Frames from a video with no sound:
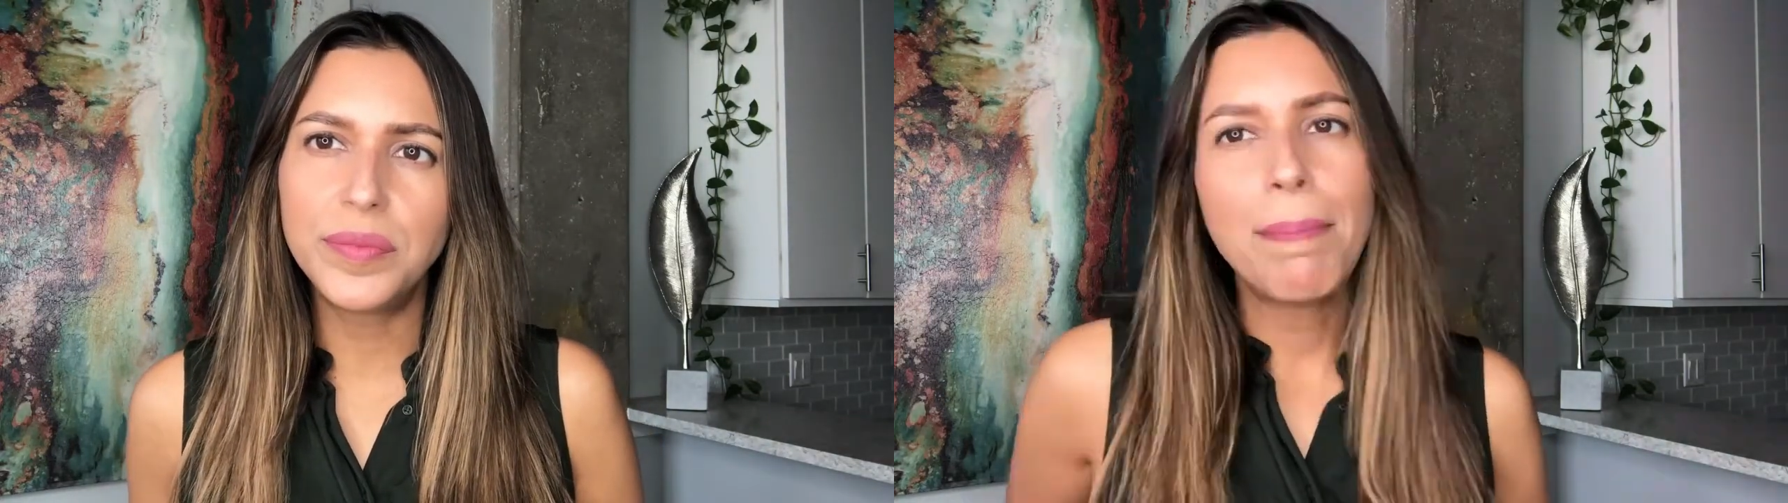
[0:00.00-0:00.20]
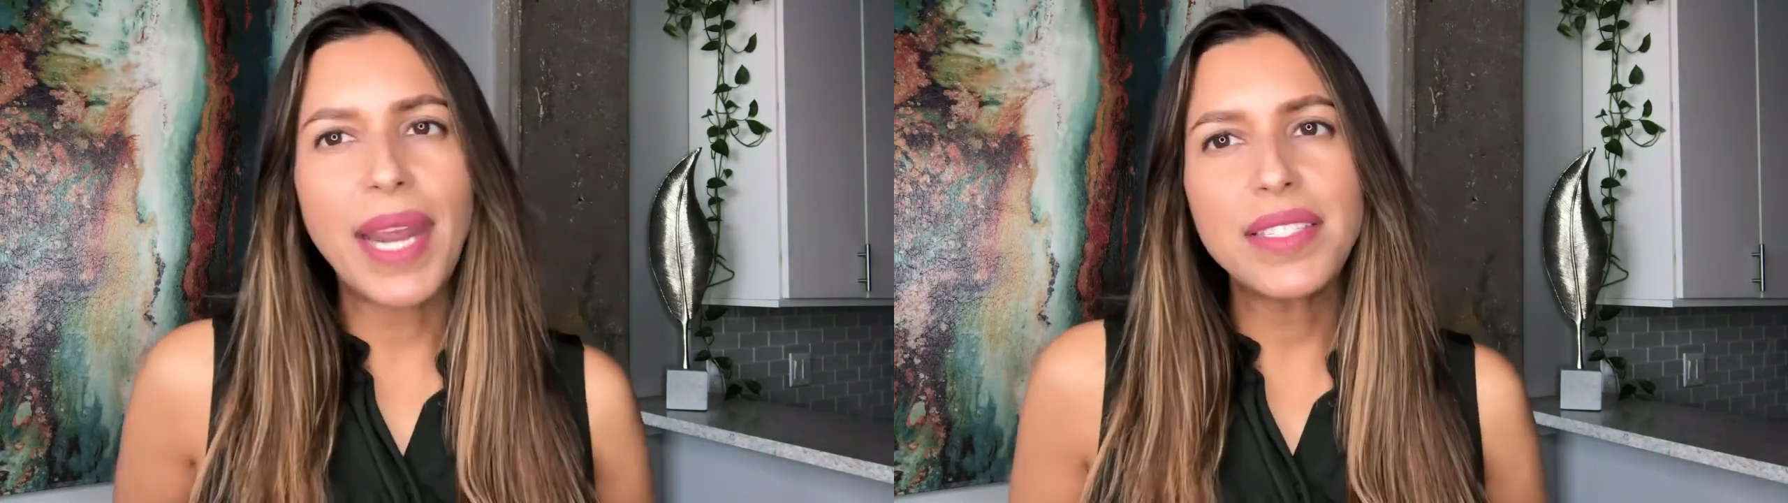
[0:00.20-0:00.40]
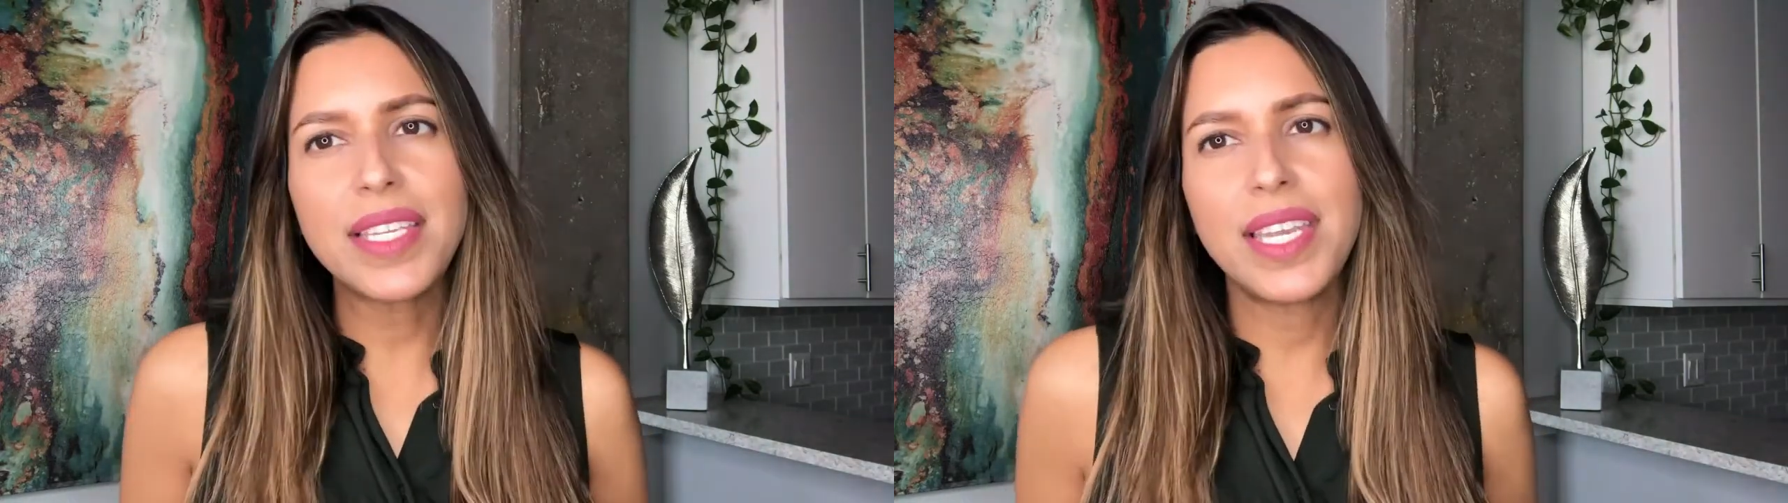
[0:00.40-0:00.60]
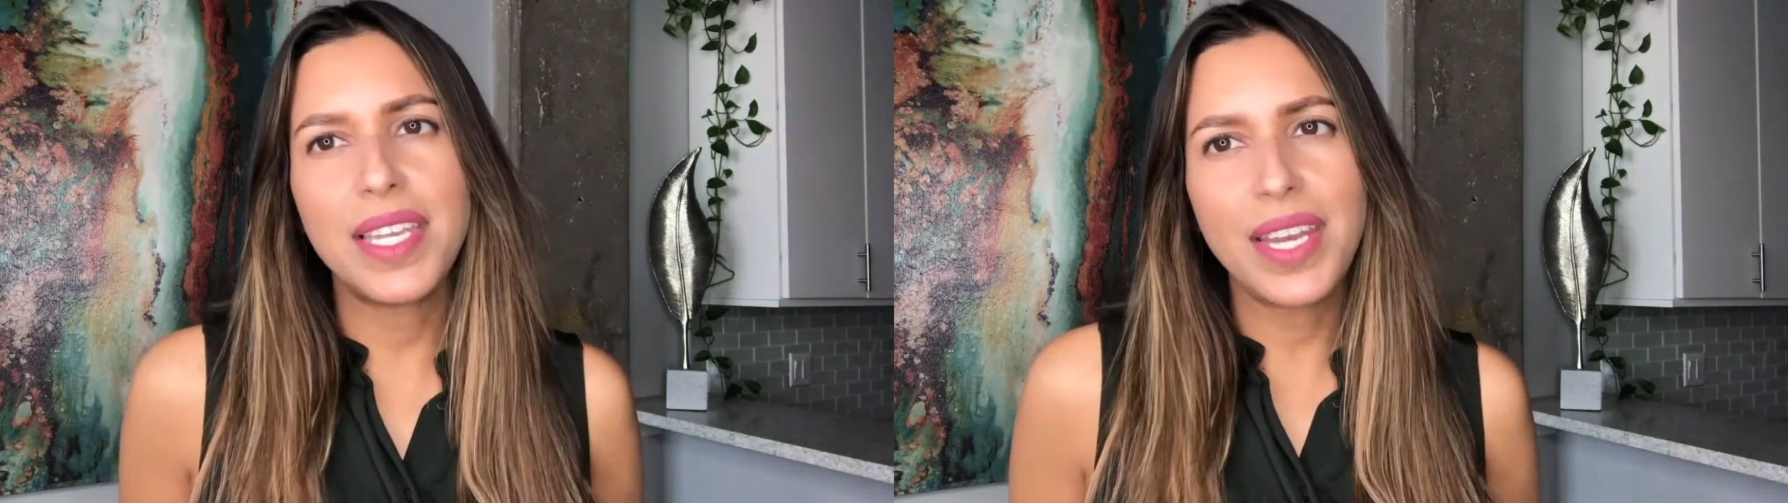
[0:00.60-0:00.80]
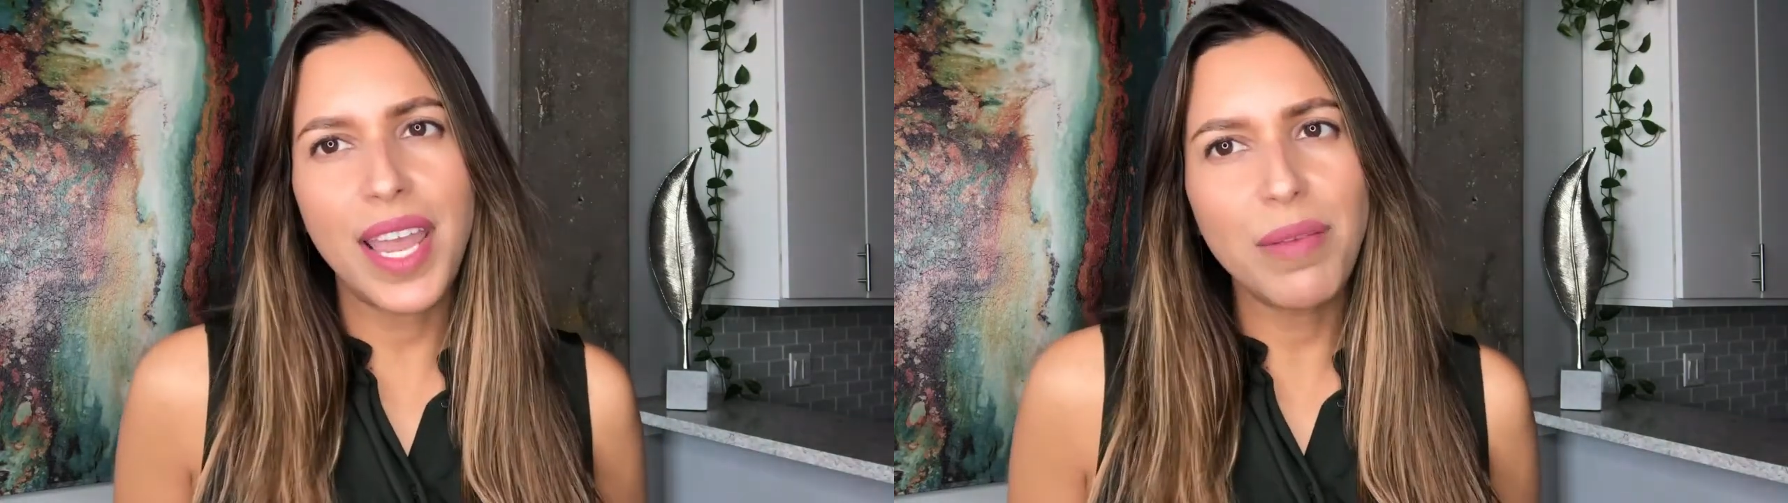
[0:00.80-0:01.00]

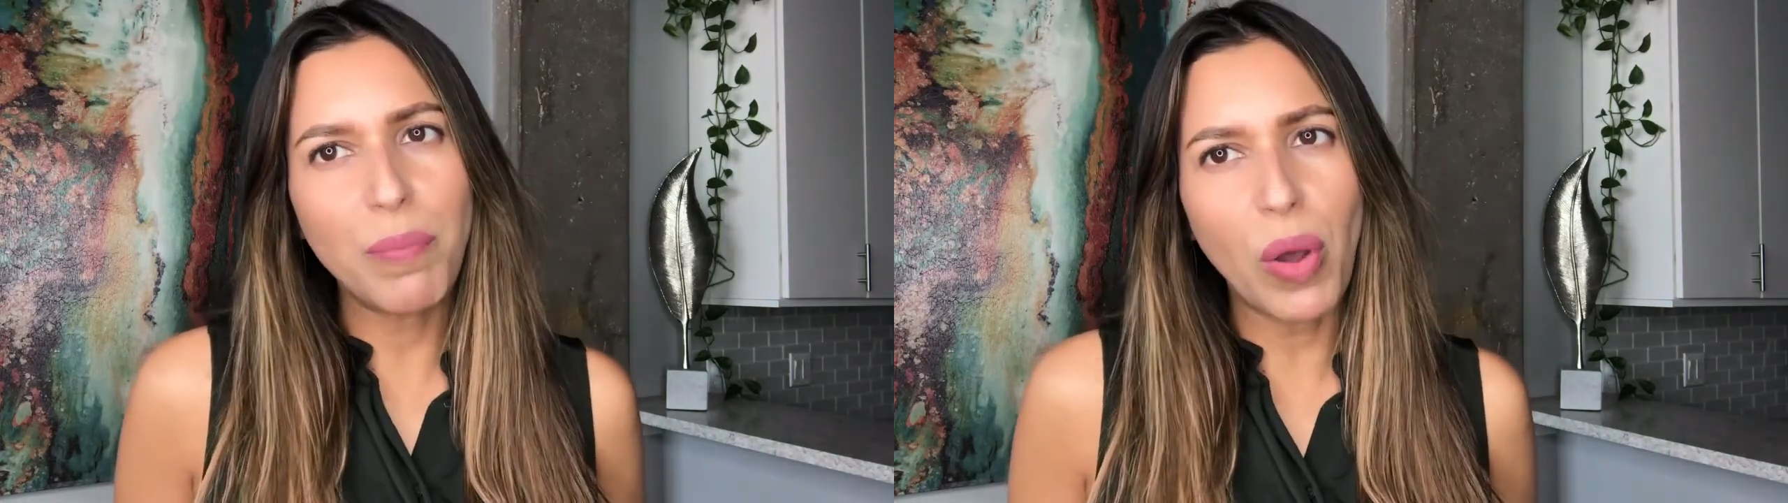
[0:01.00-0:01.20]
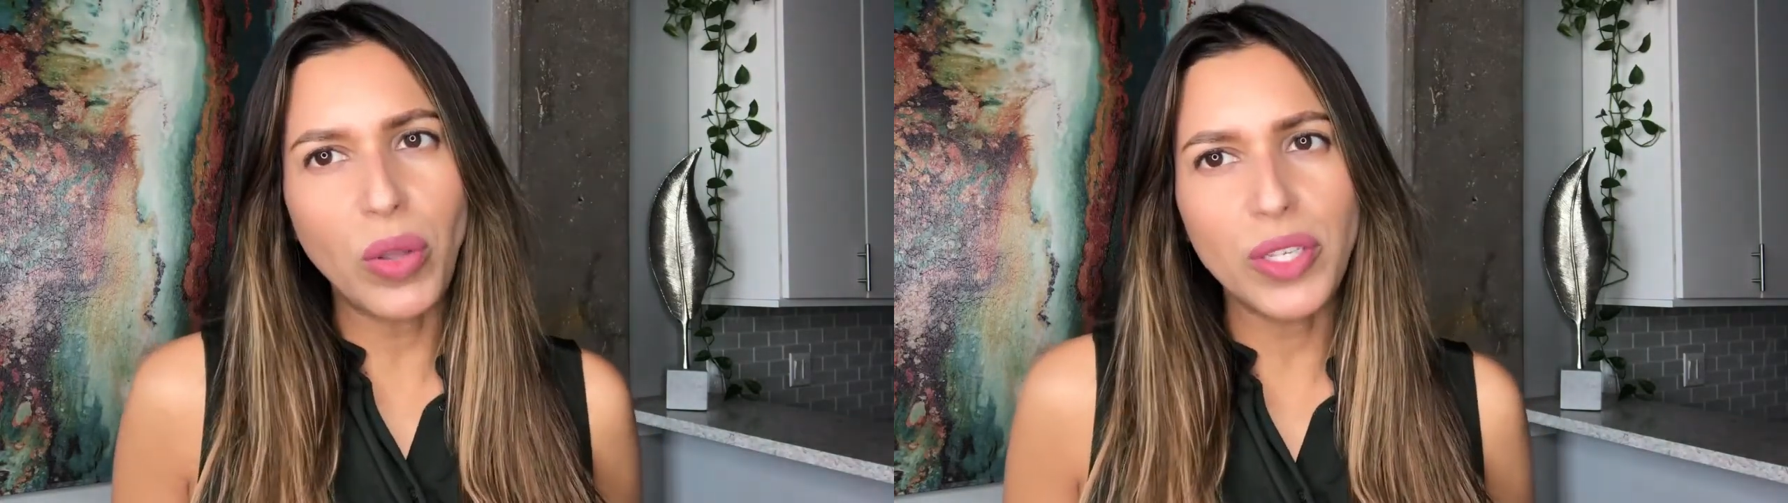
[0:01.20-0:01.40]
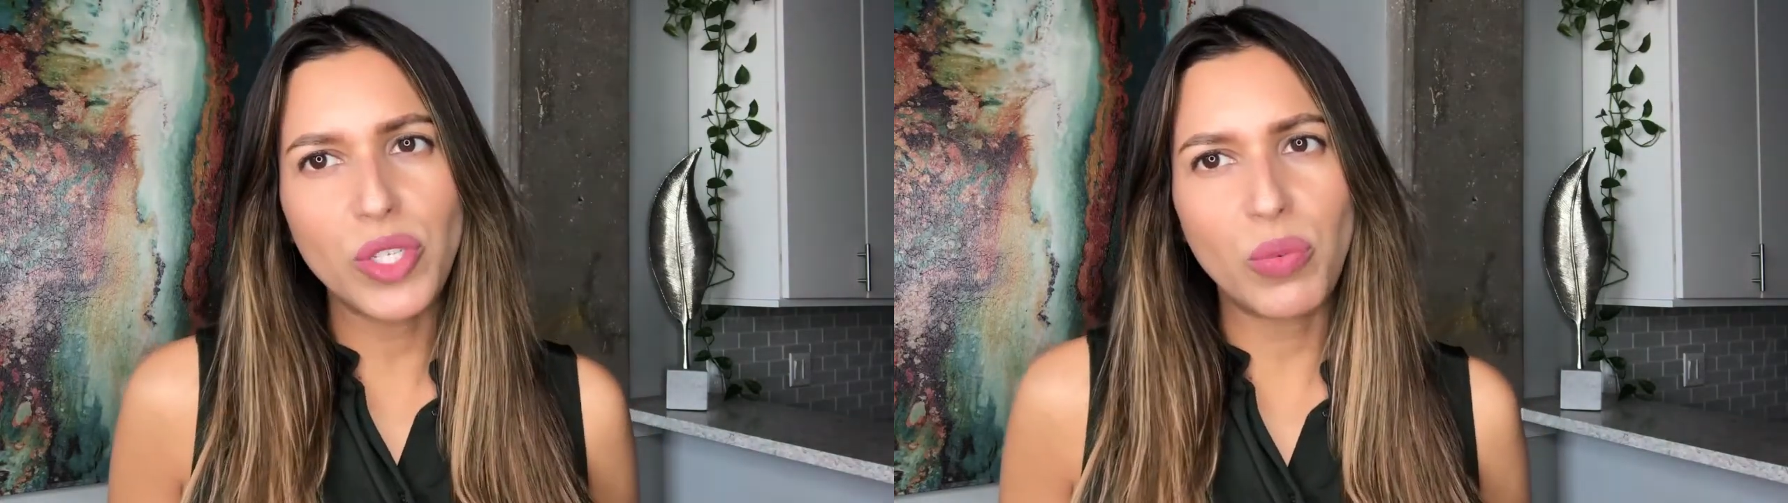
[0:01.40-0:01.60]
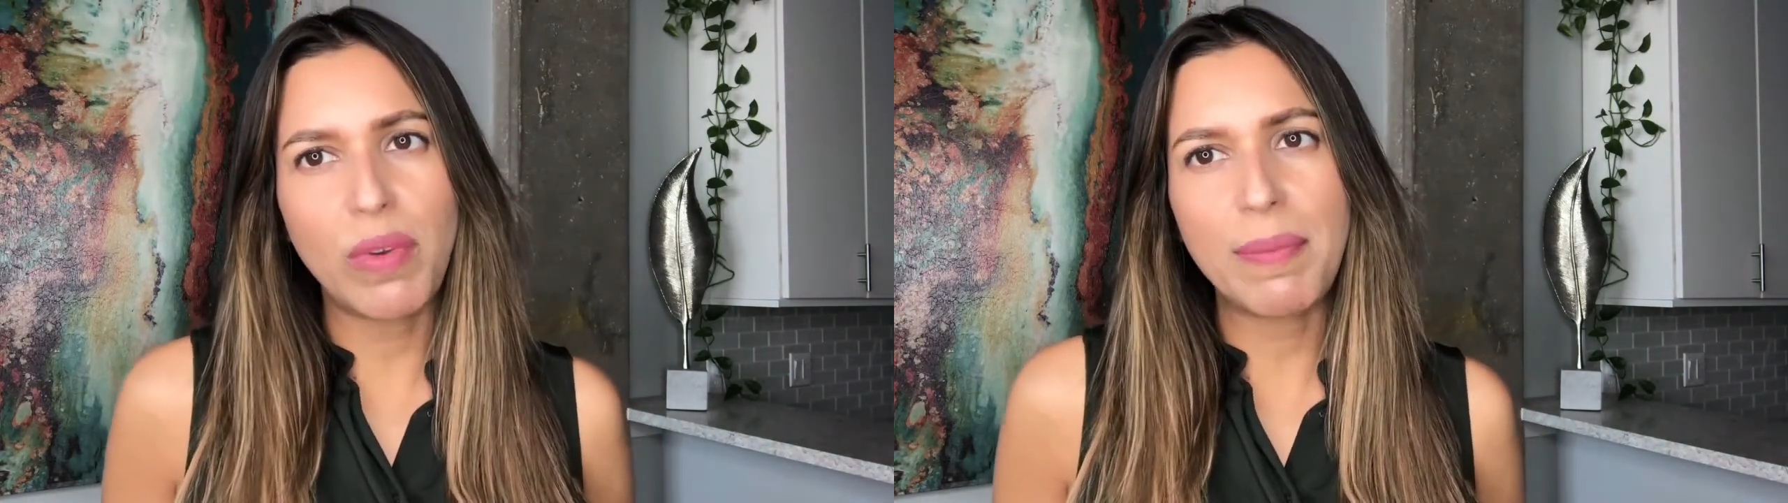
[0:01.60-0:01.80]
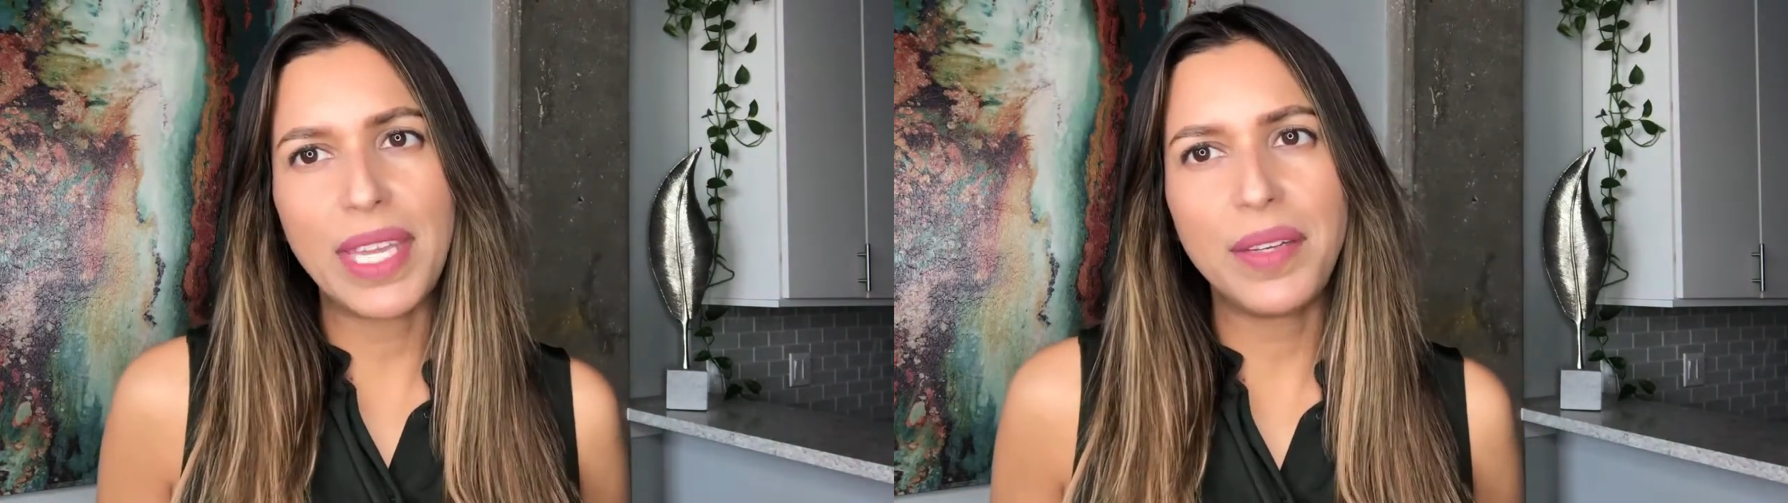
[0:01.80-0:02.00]
Mexican and Polish
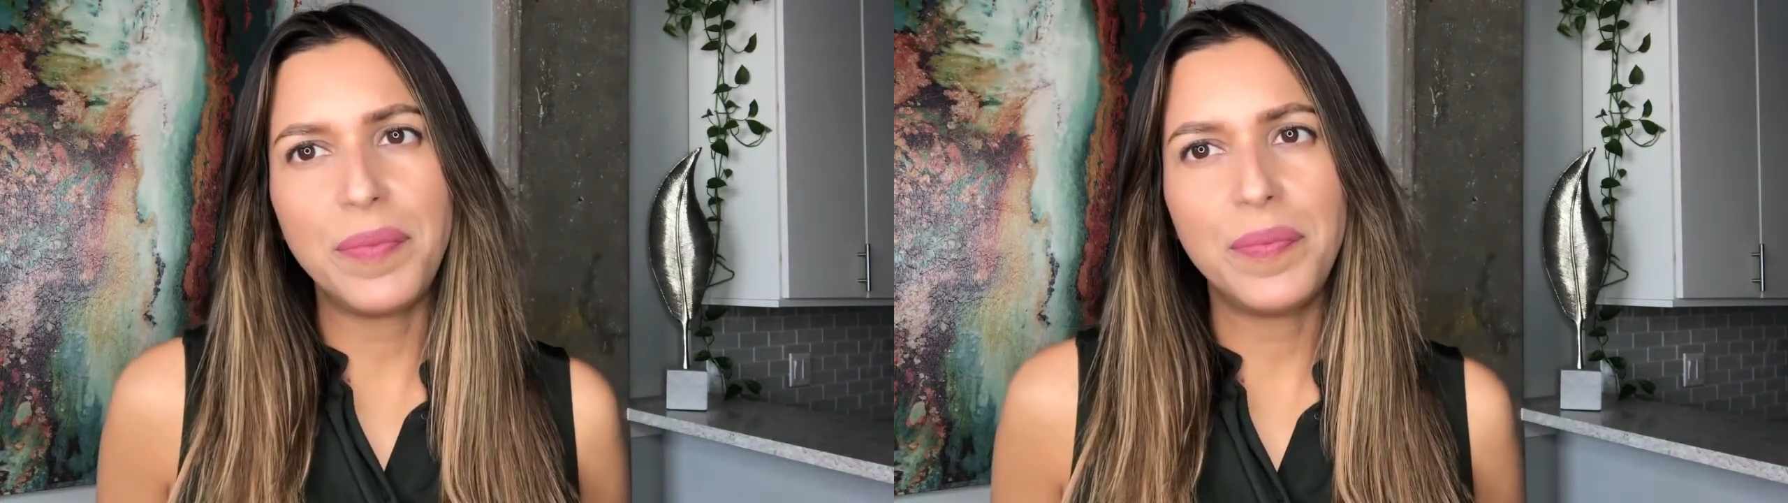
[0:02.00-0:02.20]
women